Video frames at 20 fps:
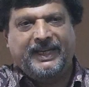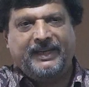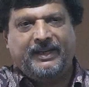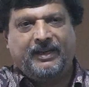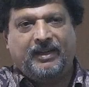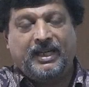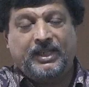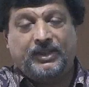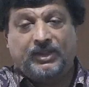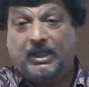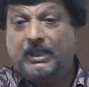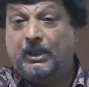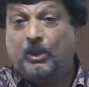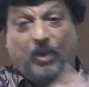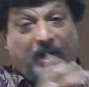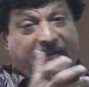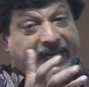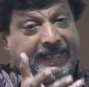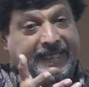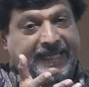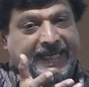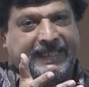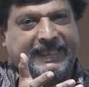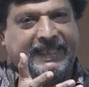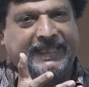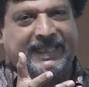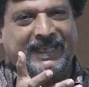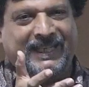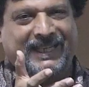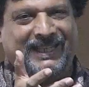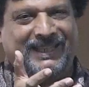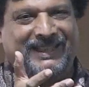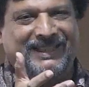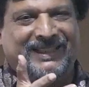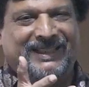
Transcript: in relation to identity.